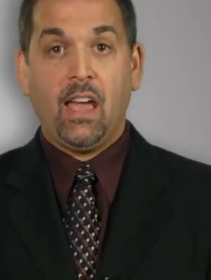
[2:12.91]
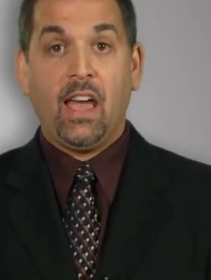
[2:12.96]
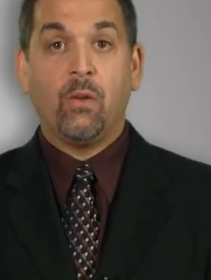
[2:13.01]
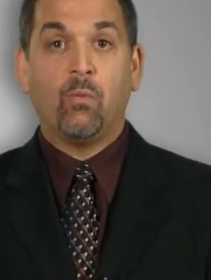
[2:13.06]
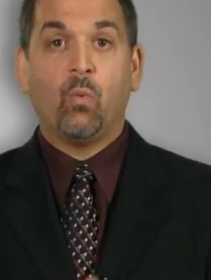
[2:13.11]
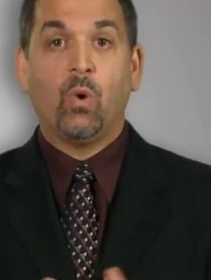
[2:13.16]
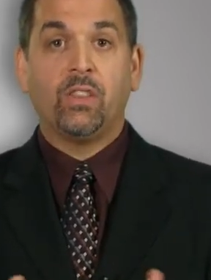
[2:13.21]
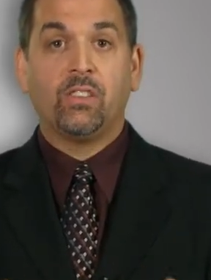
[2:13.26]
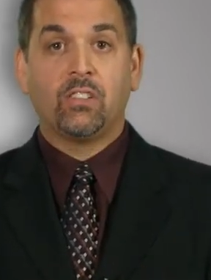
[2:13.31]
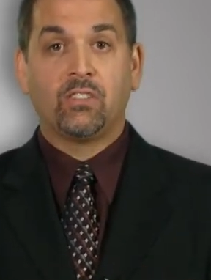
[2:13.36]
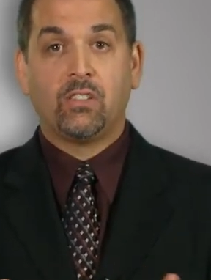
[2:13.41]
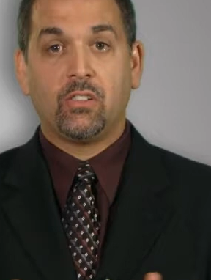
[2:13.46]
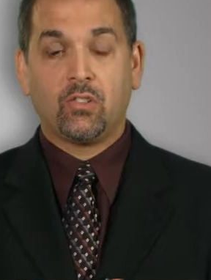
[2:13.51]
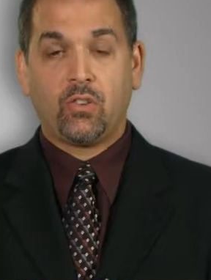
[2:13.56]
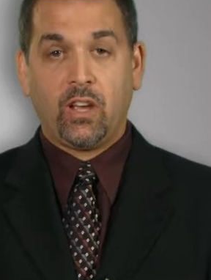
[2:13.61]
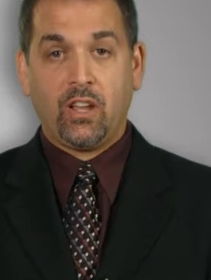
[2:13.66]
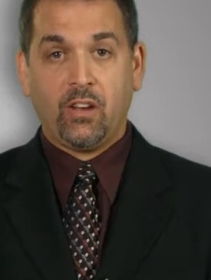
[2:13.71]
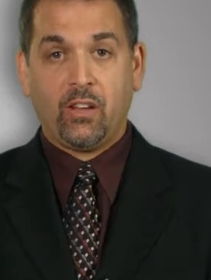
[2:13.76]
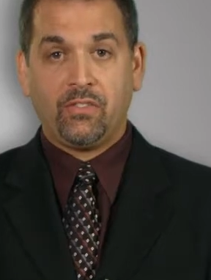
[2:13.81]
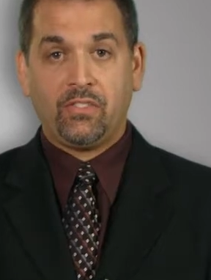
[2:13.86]
And what does the
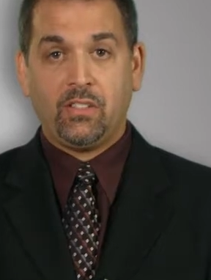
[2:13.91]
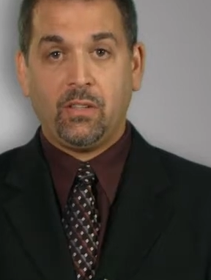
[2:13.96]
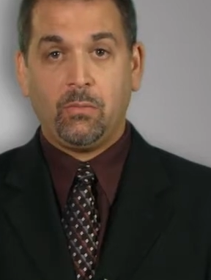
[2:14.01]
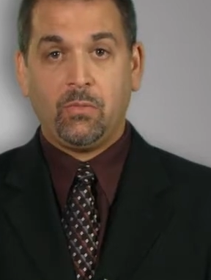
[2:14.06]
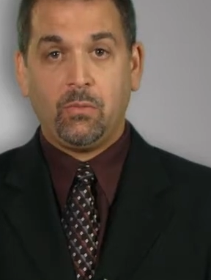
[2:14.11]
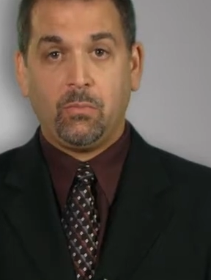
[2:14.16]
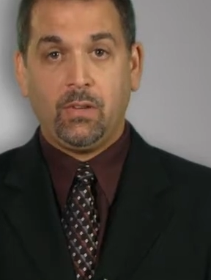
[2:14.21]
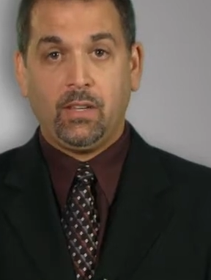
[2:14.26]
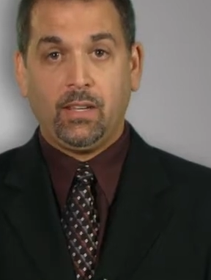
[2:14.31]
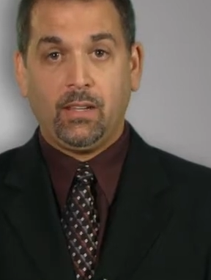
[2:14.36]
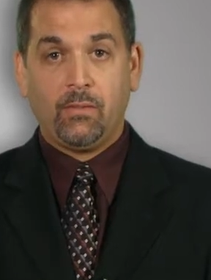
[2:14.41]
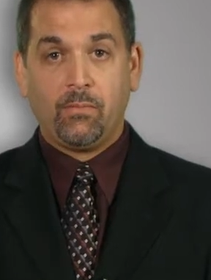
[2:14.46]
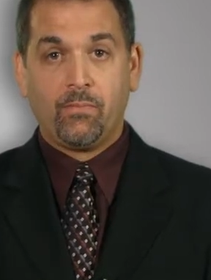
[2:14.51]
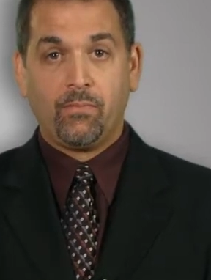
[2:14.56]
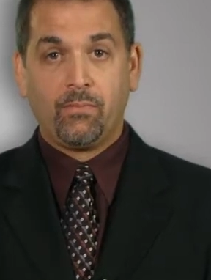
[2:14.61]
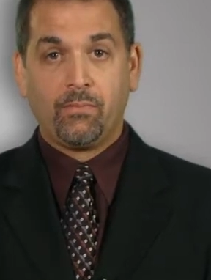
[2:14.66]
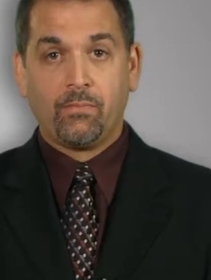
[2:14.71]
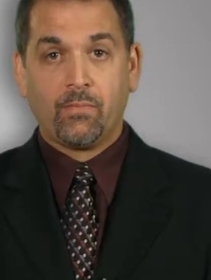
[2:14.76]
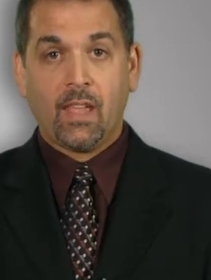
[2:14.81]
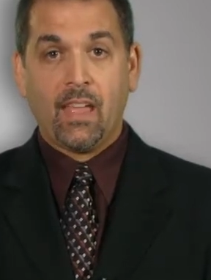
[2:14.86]
trade-off seem to be?
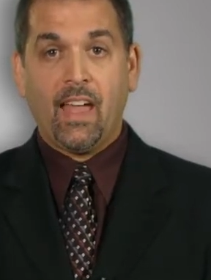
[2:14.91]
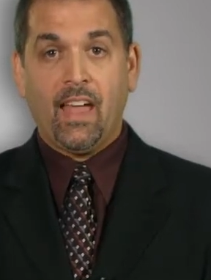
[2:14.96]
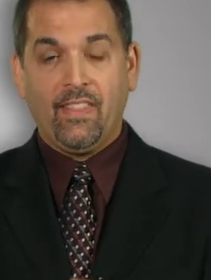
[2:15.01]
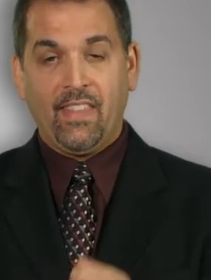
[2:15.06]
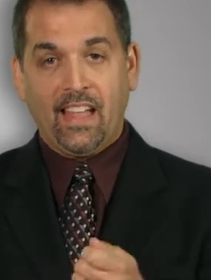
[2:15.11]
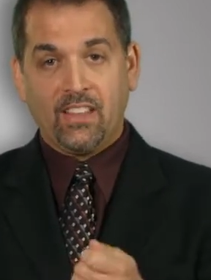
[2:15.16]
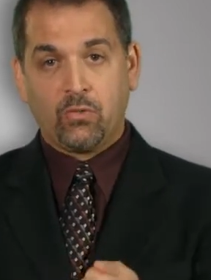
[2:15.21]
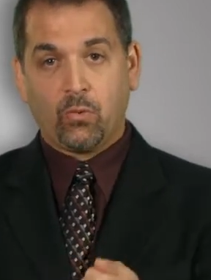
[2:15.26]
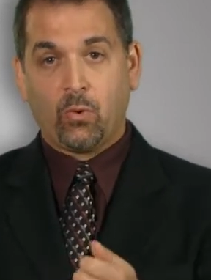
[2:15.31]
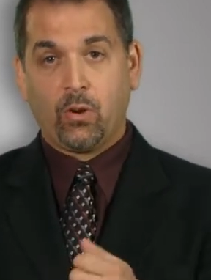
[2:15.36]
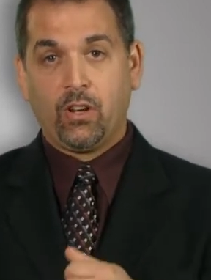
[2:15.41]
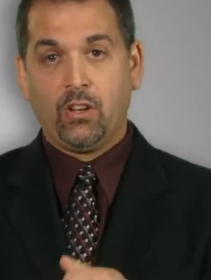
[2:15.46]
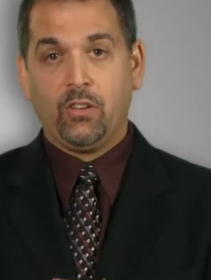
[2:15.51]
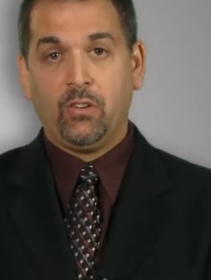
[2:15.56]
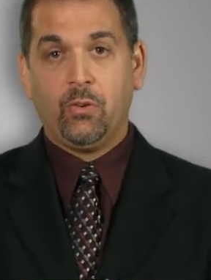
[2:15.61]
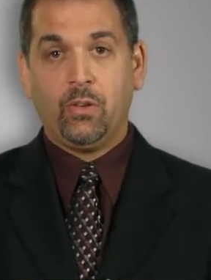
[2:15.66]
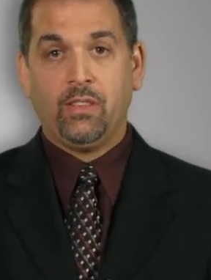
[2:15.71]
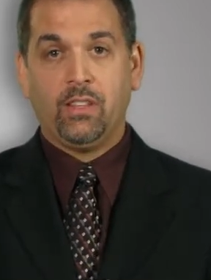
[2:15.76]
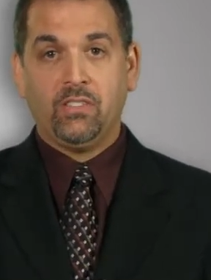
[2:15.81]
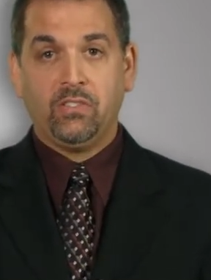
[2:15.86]
And that's what we're
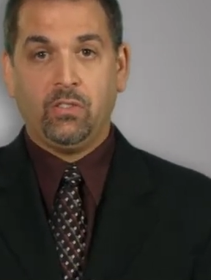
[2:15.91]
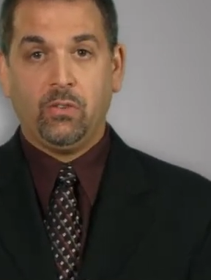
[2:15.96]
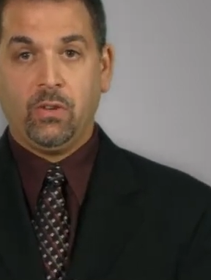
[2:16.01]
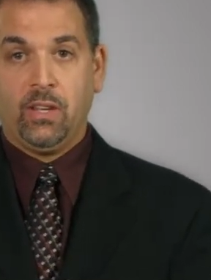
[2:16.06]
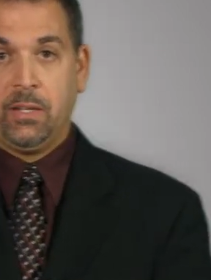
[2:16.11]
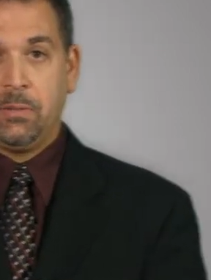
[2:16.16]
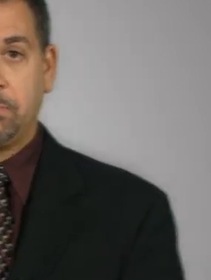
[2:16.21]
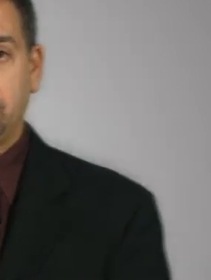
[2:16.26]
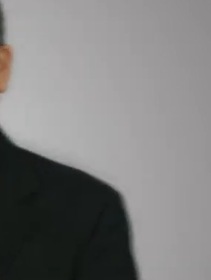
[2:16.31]
going to do in this unit.